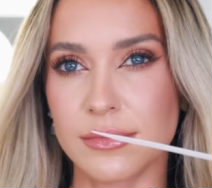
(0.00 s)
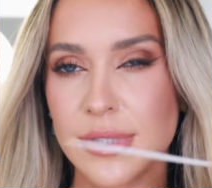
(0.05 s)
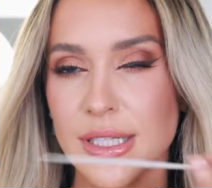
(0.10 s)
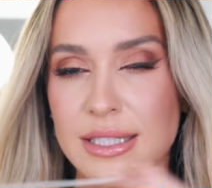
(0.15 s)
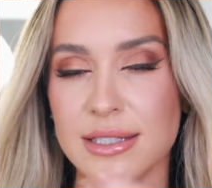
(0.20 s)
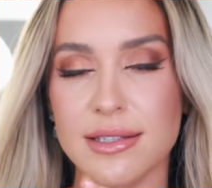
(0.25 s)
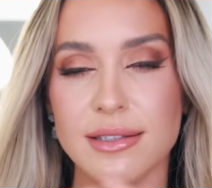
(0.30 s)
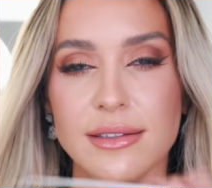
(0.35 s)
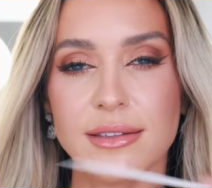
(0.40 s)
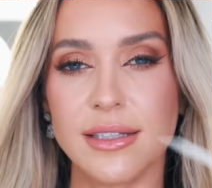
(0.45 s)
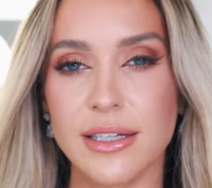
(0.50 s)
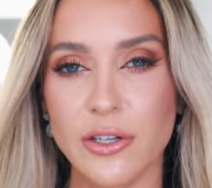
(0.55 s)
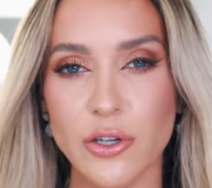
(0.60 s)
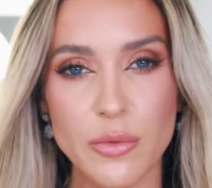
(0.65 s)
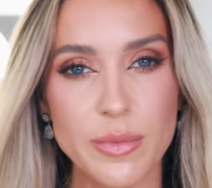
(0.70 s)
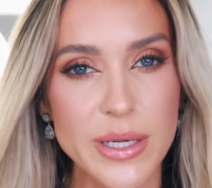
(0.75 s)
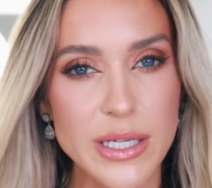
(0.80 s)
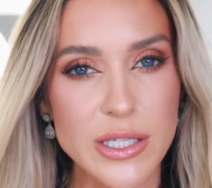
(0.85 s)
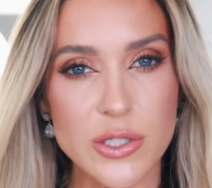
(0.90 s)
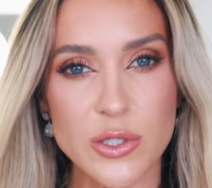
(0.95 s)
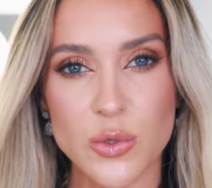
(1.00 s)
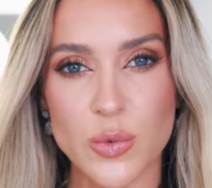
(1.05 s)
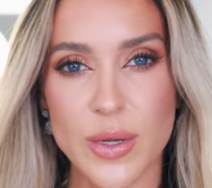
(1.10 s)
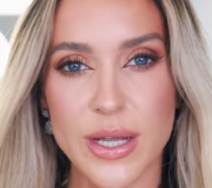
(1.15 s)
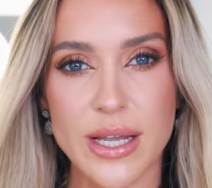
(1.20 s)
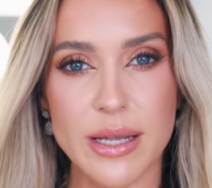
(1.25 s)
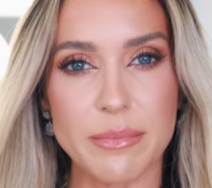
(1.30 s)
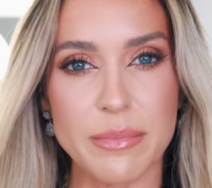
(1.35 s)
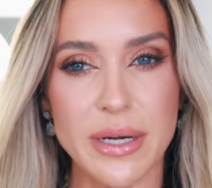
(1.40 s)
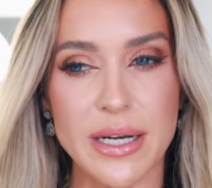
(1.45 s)
It's a little bit
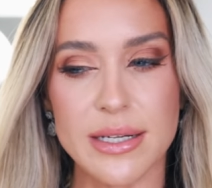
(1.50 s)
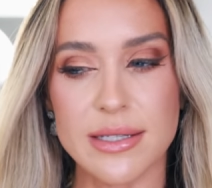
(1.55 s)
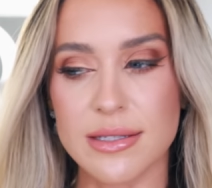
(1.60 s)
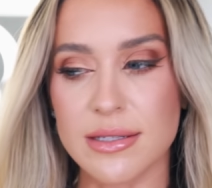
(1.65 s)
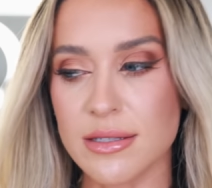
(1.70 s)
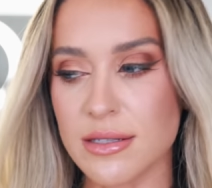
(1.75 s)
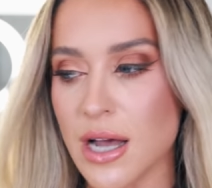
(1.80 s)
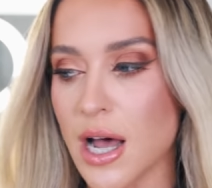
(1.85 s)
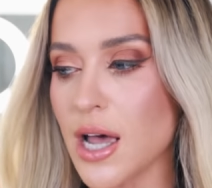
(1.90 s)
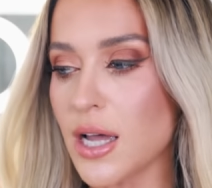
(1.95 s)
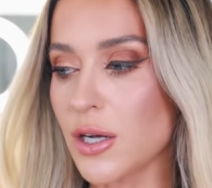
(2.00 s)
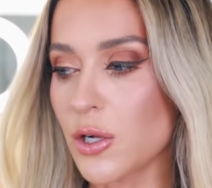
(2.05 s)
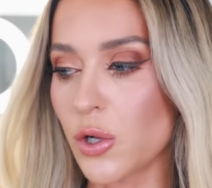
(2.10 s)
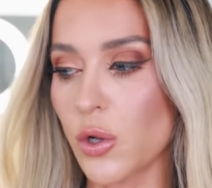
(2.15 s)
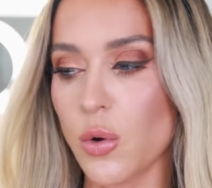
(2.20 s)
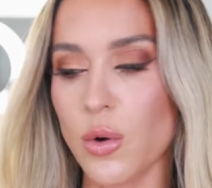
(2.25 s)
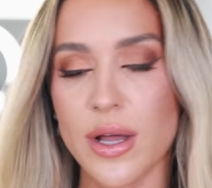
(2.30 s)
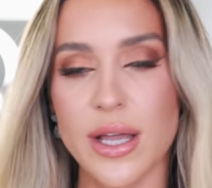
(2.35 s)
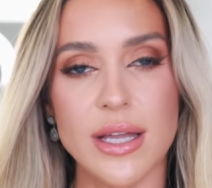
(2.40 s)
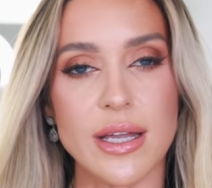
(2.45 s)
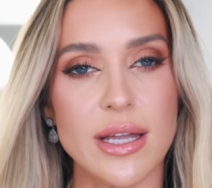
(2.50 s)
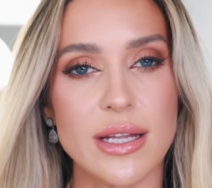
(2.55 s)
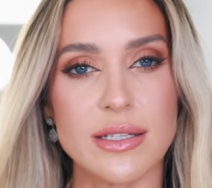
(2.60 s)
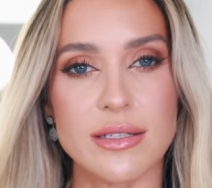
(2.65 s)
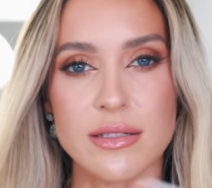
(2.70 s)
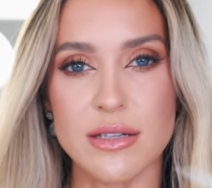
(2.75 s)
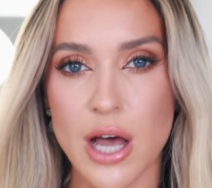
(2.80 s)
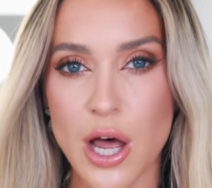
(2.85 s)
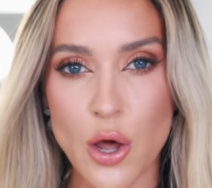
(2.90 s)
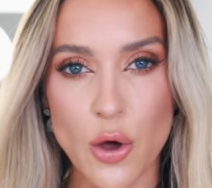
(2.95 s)
sweet, but it's not cloying,
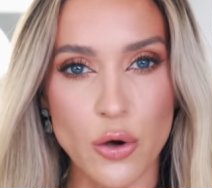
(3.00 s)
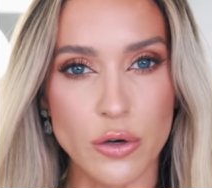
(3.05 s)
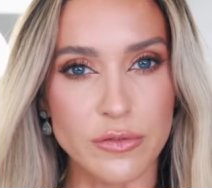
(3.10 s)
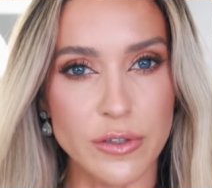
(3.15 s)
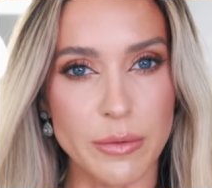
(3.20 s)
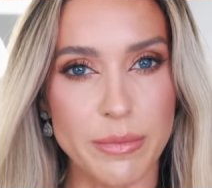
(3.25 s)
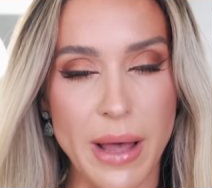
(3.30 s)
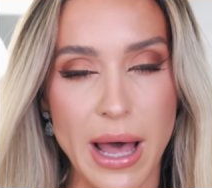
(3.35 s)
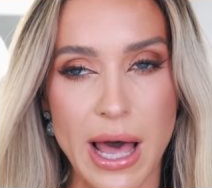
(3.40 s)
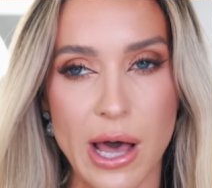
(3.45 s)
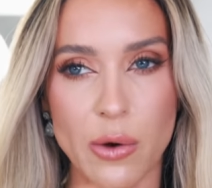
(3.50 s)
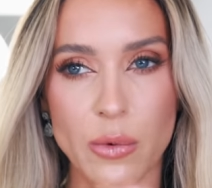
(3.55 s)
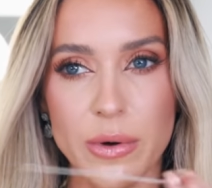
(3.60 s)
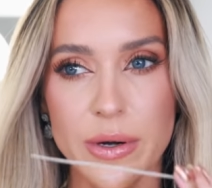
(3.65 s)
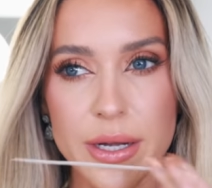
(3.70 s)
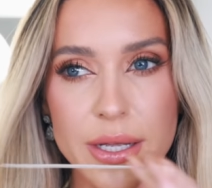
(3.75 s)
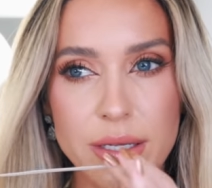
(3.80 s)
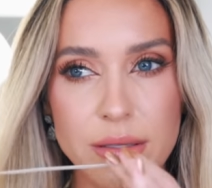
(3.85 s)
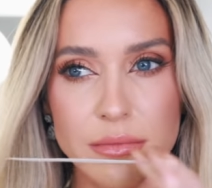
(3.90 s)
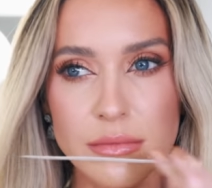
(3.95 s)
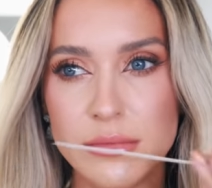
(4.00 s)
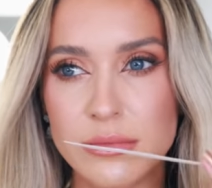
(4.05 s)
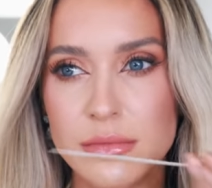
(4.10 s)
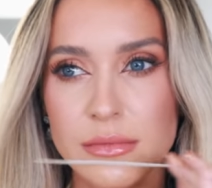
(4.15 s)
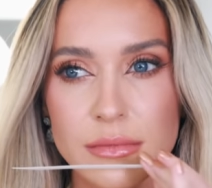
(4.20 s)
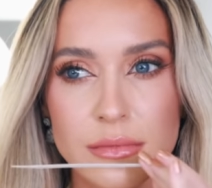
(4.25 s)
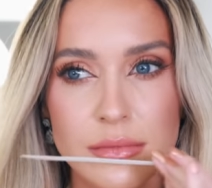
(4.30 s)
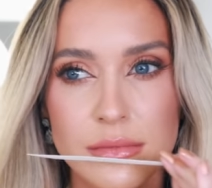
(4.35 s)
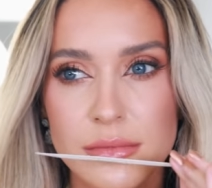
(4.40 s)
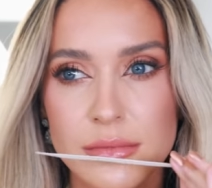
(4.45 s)
it's not overpowering,
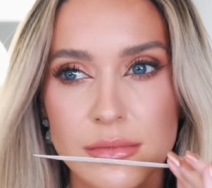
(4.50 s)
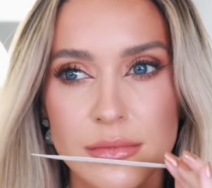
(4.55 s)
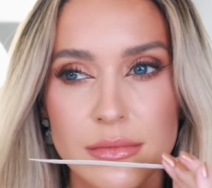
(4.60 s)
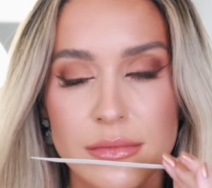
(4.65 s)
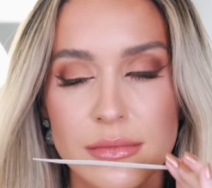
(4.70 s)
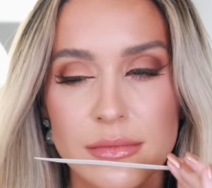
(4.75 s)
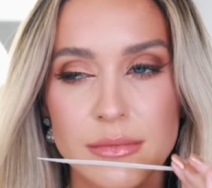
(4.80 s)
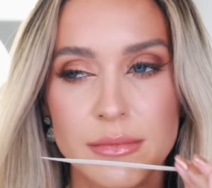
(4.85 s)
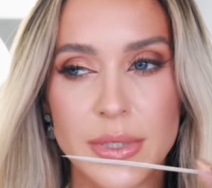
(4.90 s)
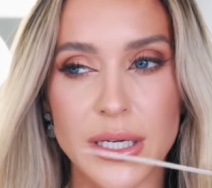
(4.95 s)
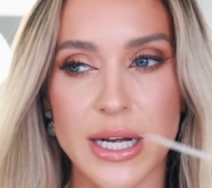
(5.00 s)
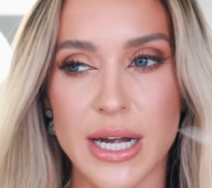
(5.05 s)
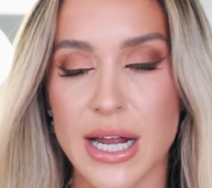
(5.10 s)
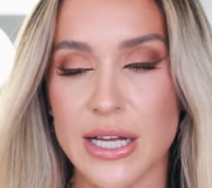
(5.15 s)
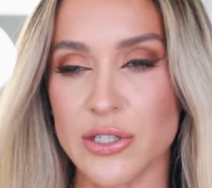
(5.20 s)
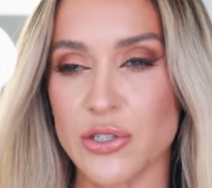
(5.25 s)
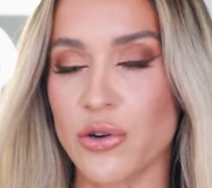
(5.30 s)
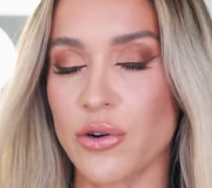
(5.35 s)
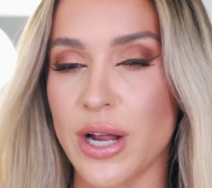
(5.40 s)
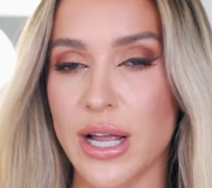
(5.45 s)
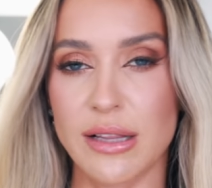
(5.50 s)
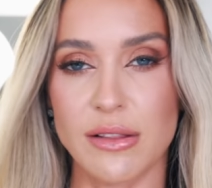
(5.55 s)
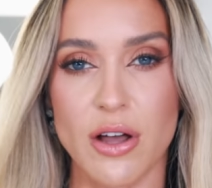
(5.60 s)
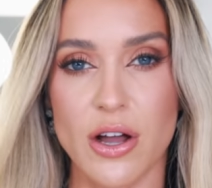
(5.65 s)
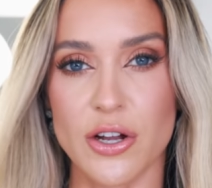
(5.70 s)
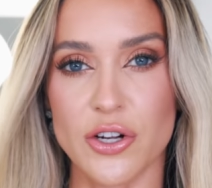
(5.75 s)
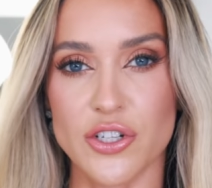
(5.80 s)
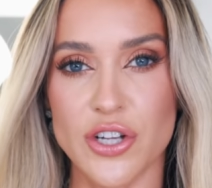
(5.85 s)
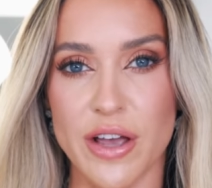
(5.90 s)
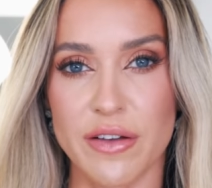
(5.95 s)
but it has great
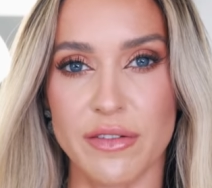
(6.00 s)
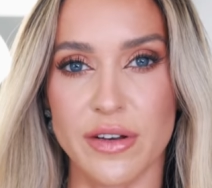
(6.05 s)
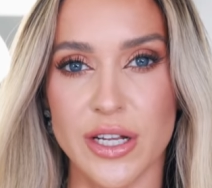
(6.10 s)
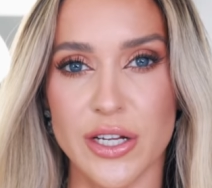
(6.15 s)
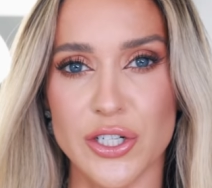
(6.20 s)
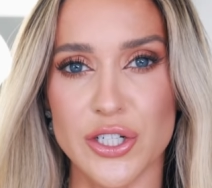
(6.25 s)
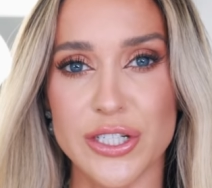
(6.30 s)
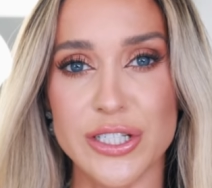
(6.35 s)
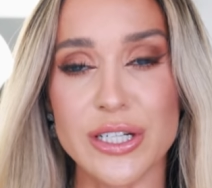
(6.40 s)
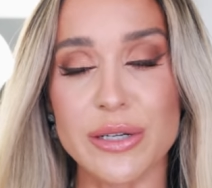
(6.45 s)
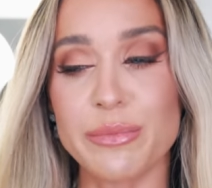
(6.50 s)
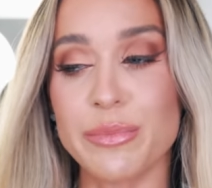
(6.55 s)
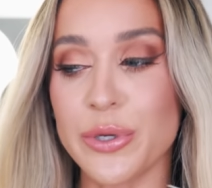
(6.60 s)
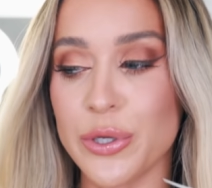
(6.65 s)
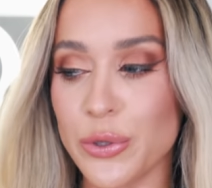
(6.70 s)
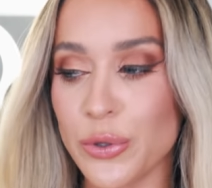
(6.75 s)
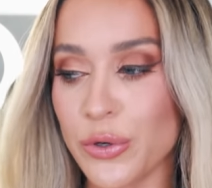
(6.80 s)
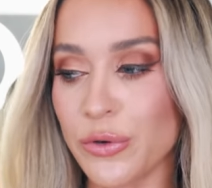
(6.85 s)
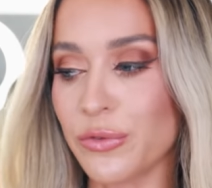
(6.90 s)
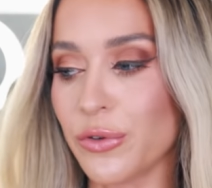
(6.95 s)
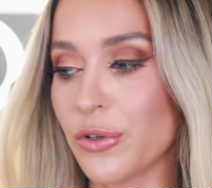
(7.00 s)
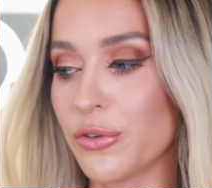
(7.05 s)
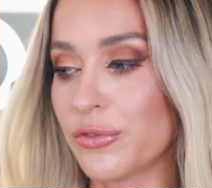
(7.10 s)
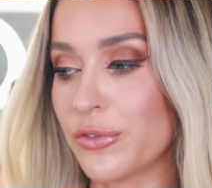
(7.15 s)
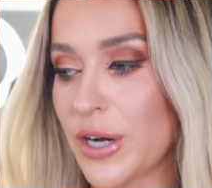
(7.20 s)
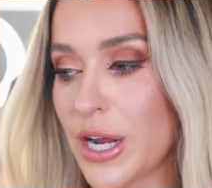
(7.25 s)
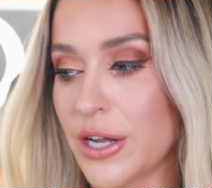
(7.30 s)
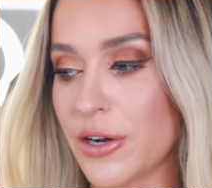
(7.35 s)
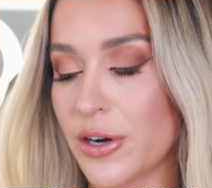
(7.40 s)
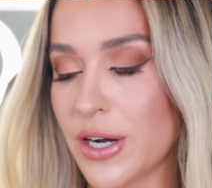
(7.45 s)
longevity, just a beautiful
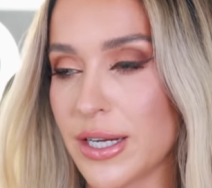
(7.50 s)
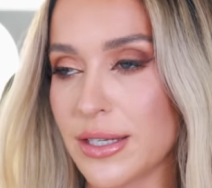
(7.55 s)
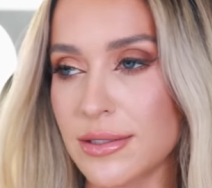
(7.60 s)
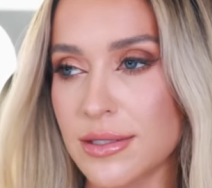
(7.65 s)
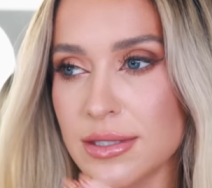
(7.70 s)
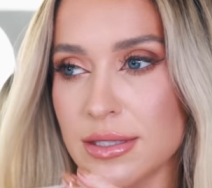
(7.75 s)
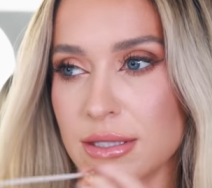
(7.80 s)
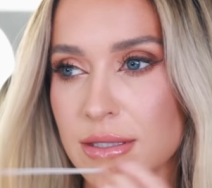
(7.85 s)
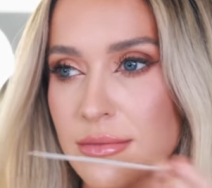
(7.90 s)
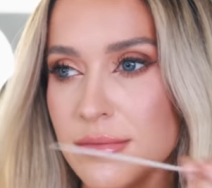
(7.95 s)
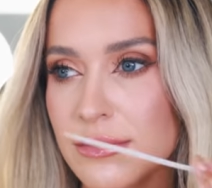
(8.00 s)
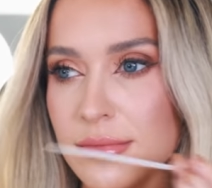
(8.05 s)
fragrance.